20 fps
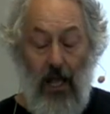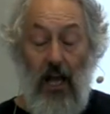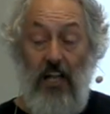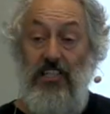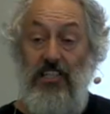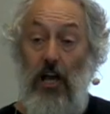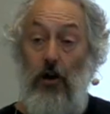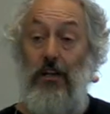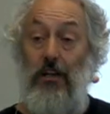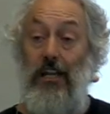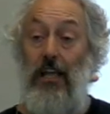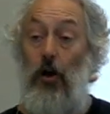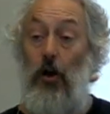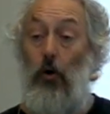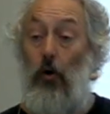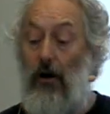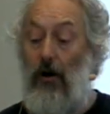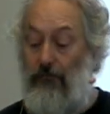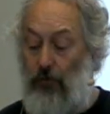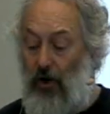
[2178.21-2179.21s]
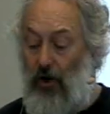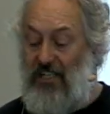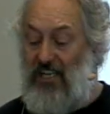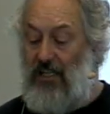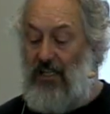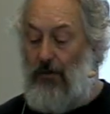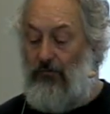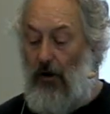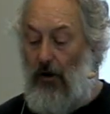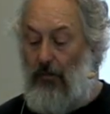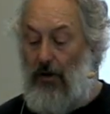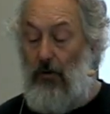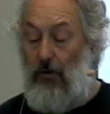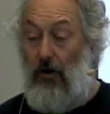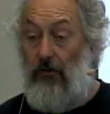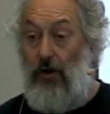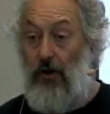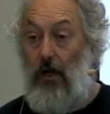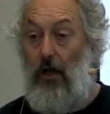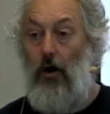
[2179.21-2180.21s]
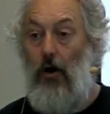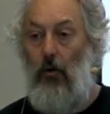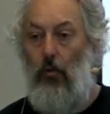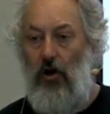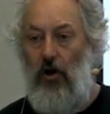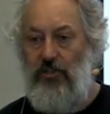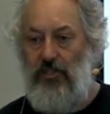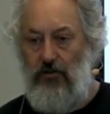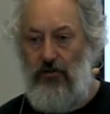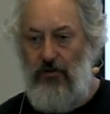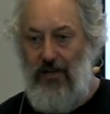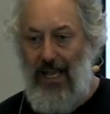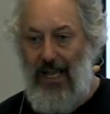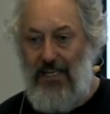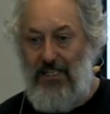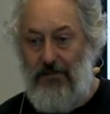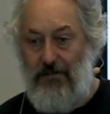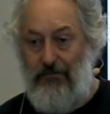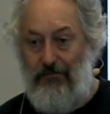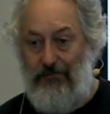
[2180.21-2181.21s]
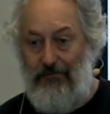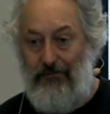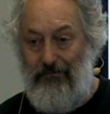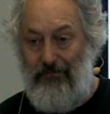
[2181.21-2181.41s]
and totally avoiding the problem of what to do next.